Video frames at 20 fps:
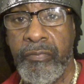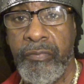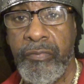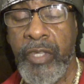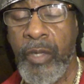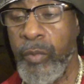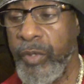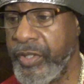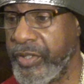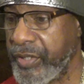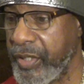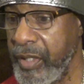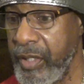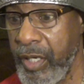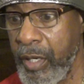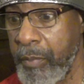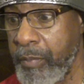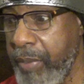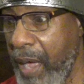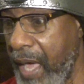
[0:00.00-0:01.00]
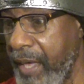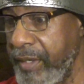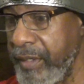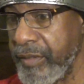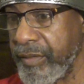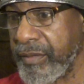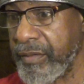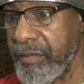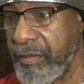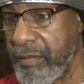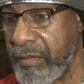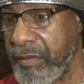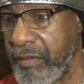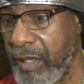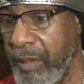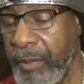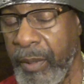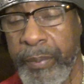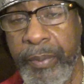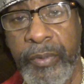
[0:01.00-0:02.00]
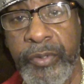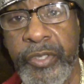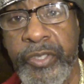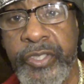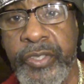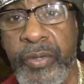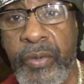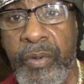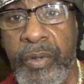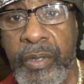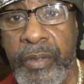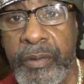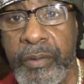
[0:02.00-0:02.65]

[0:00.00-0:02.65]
And we seen their bodies come up on the shore.